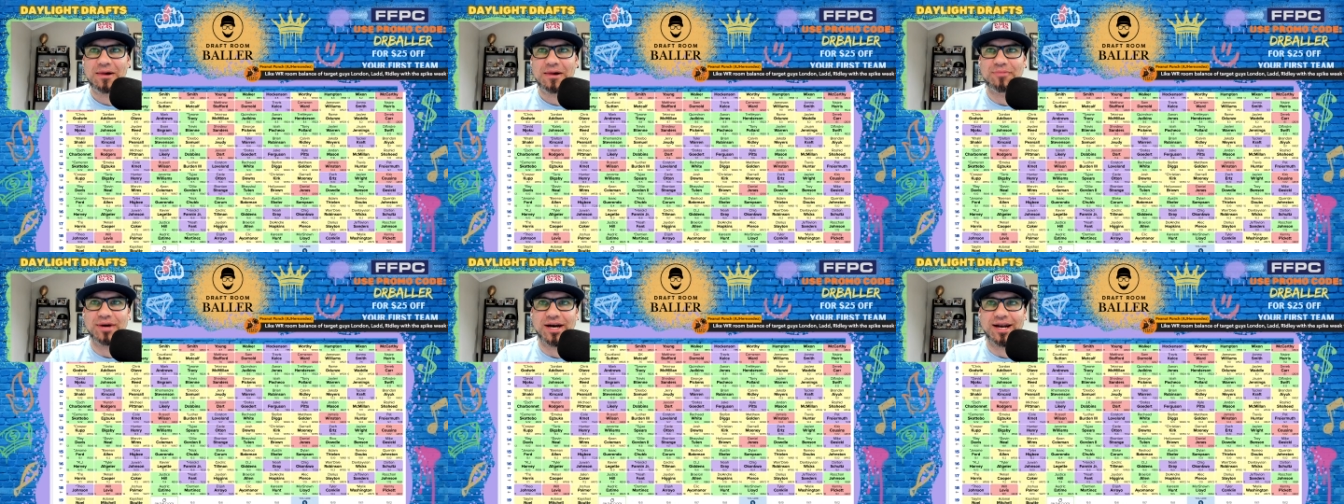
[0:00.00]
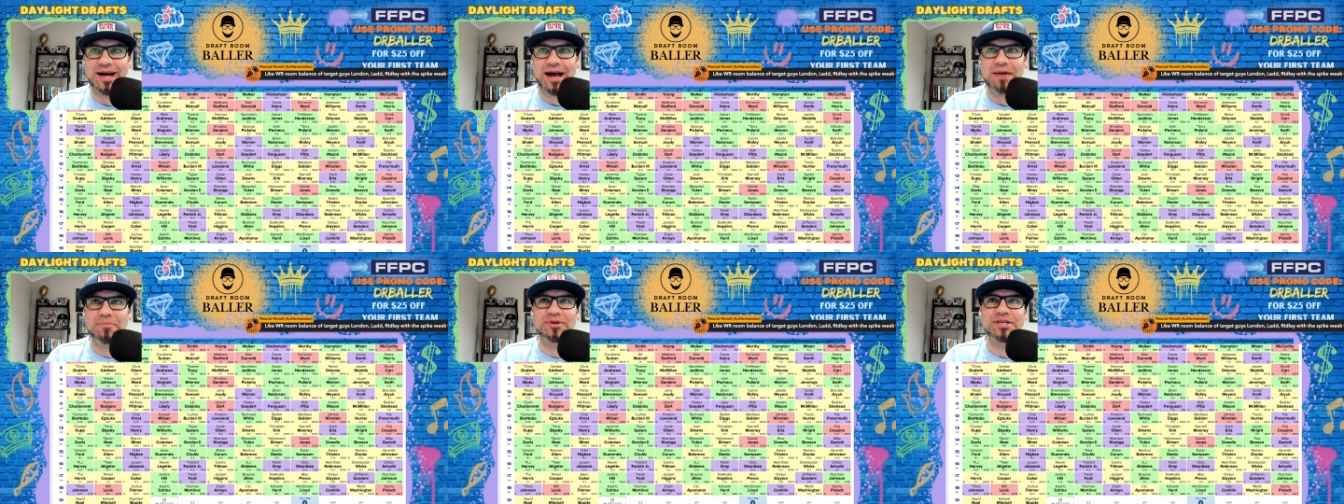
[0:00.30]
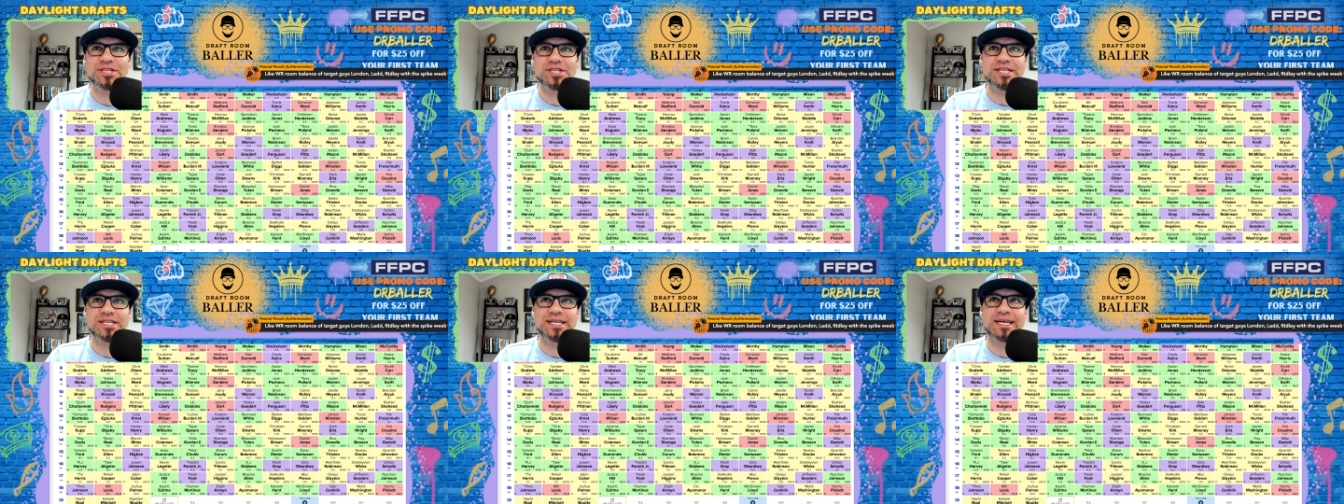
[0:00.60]
But I
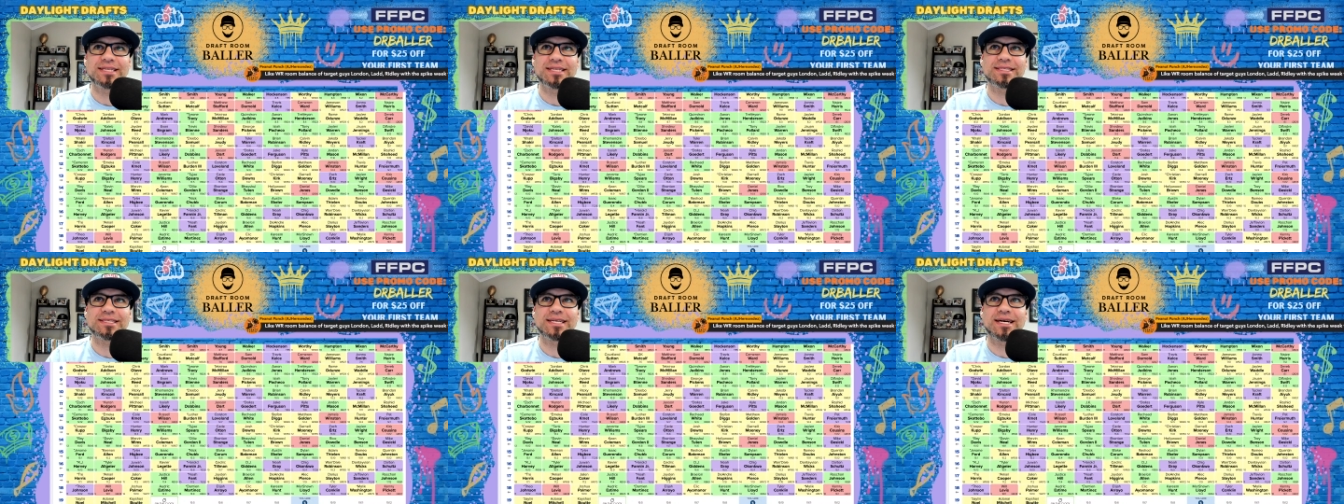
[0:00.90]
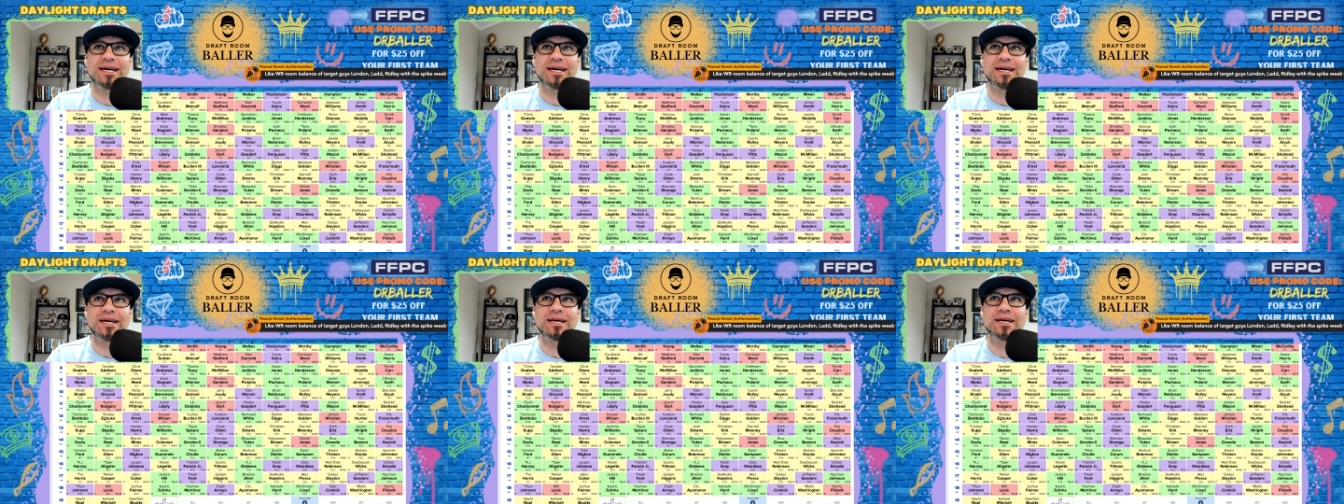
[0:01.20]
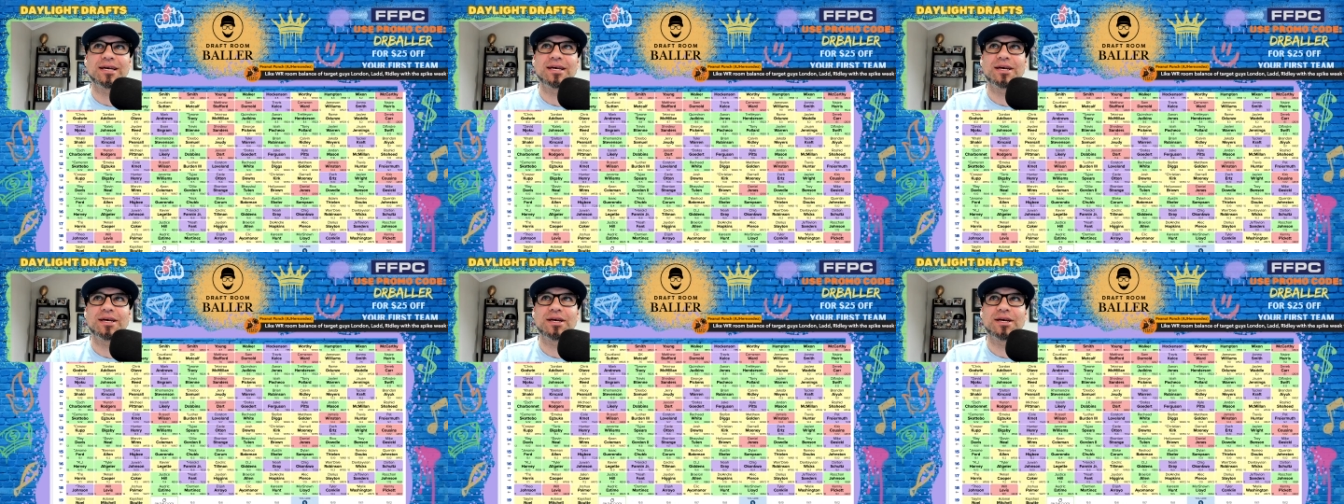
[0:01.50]
appreciate
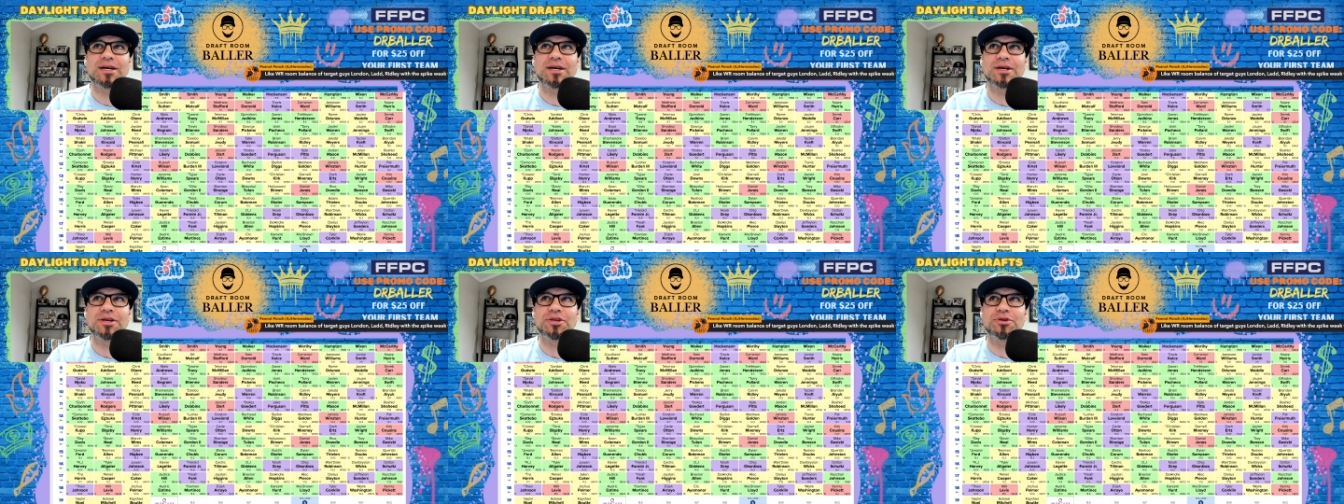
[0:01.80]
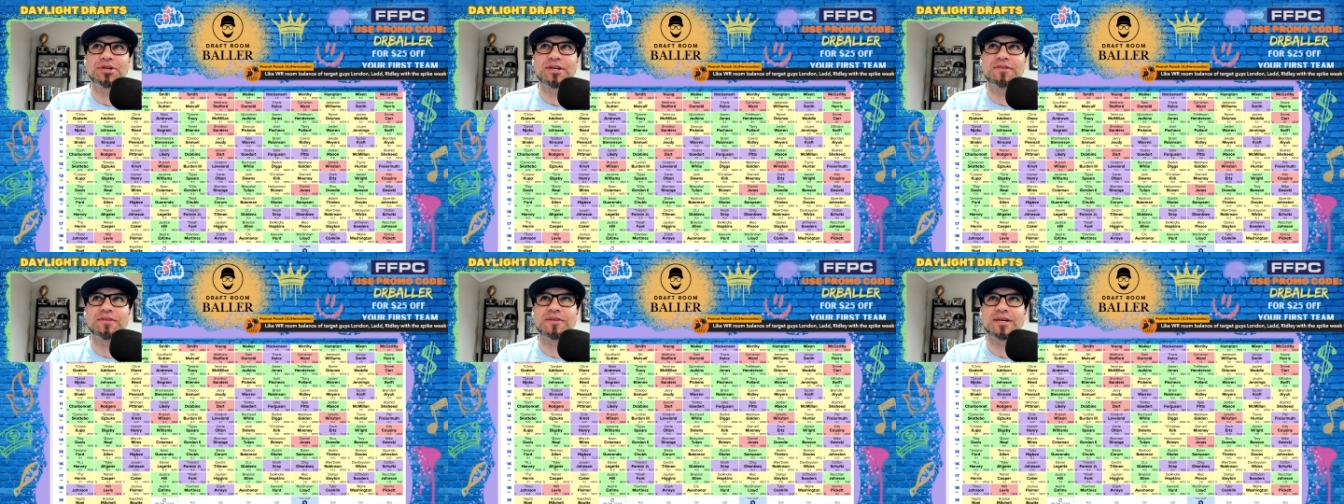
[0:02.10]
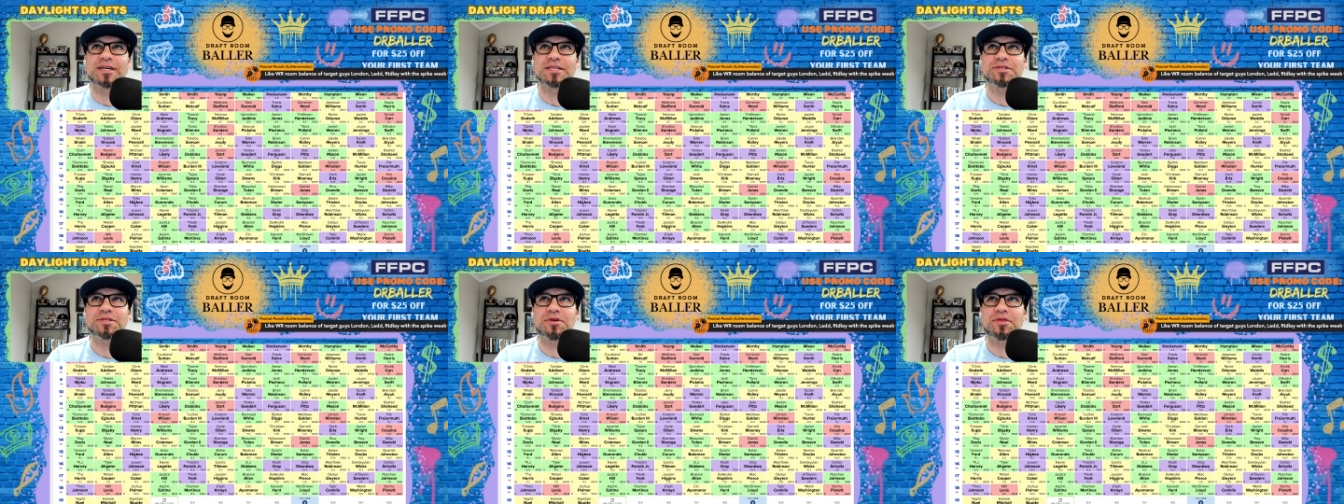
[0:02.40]
you
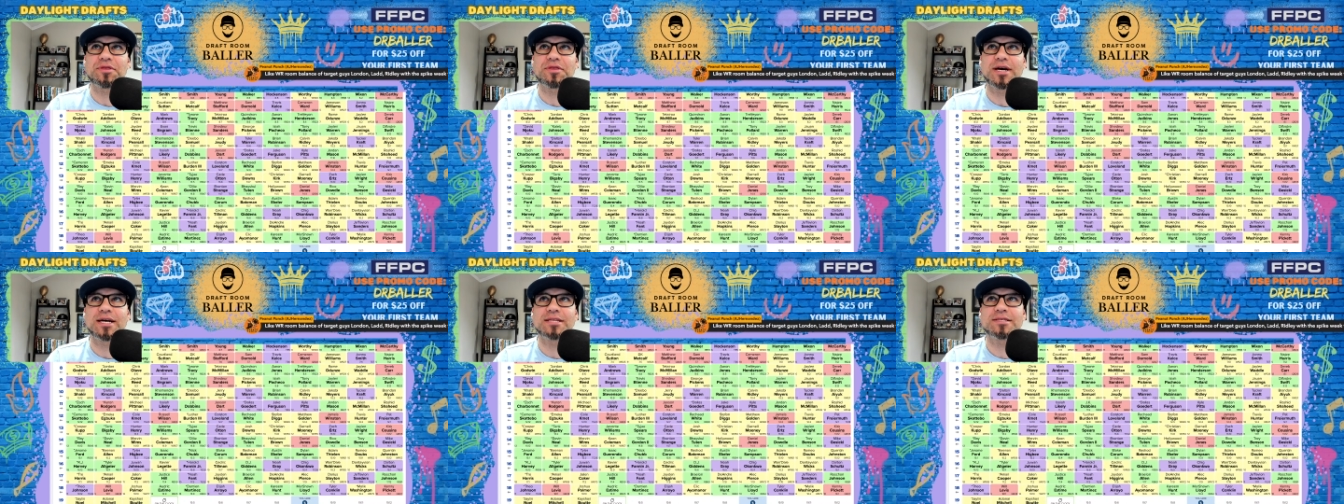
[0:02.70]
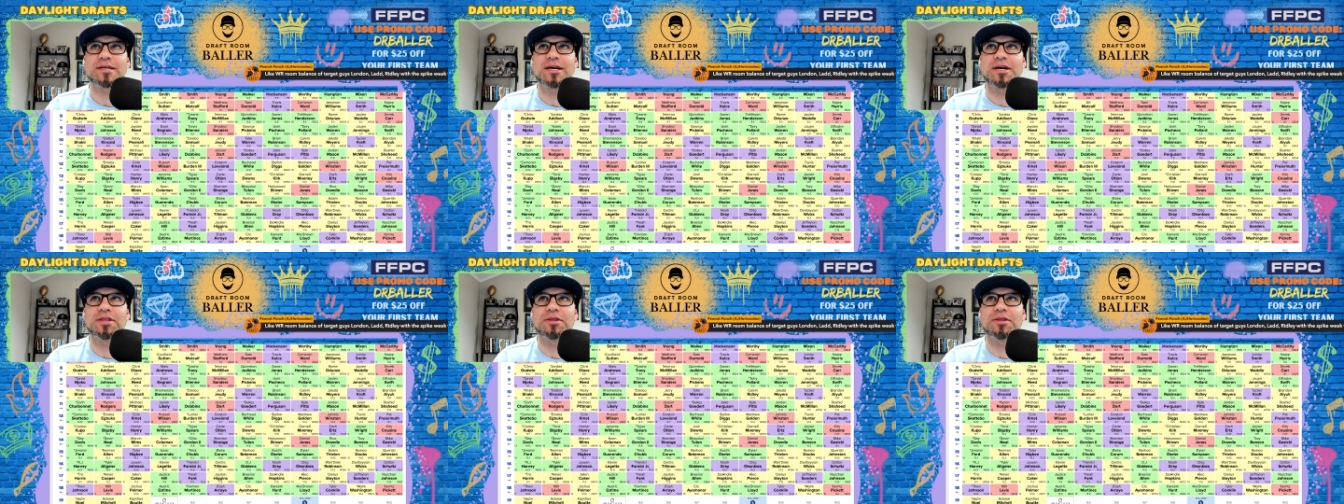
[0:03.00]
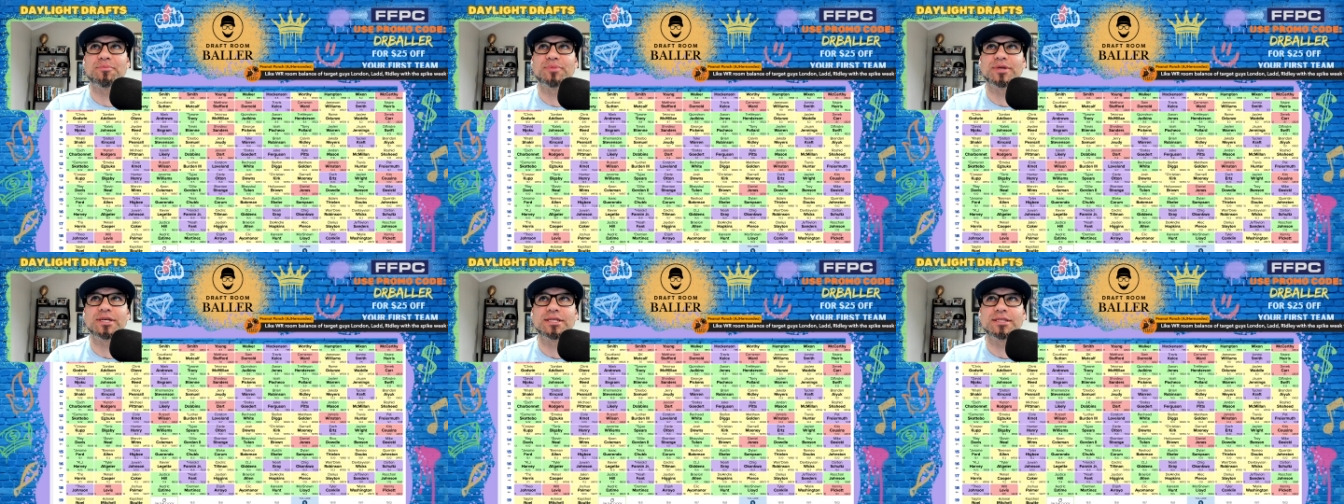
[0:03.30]
giving us your thoughts on the
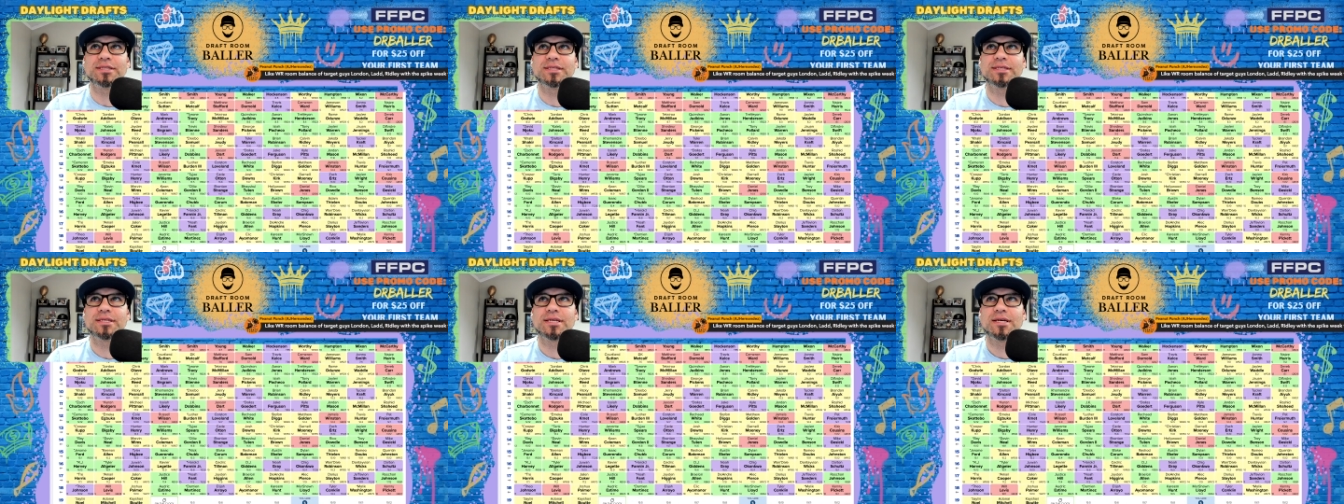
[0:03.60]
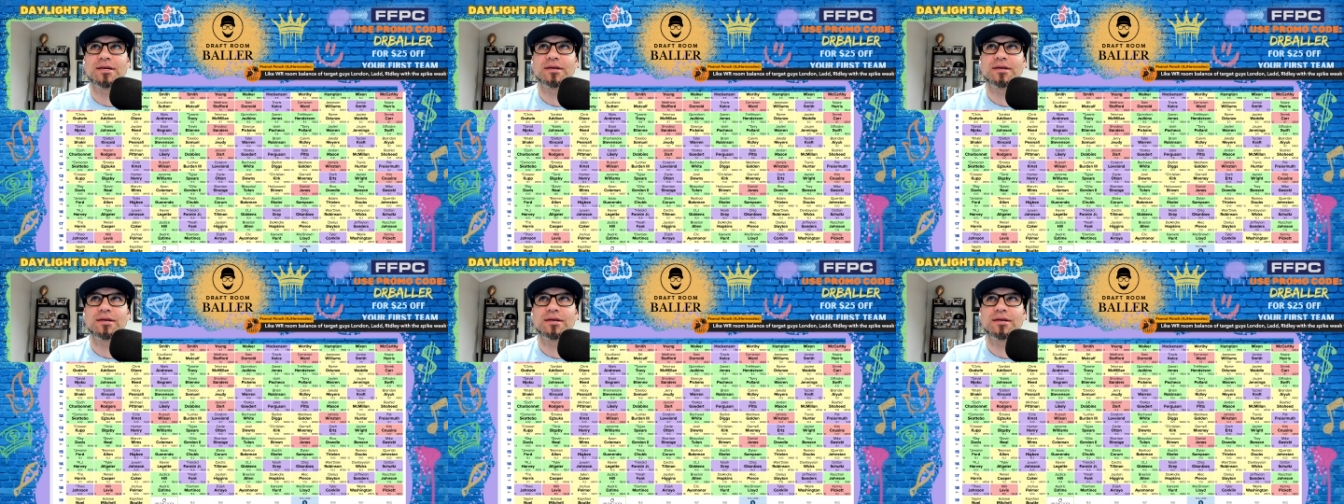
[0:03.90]
build.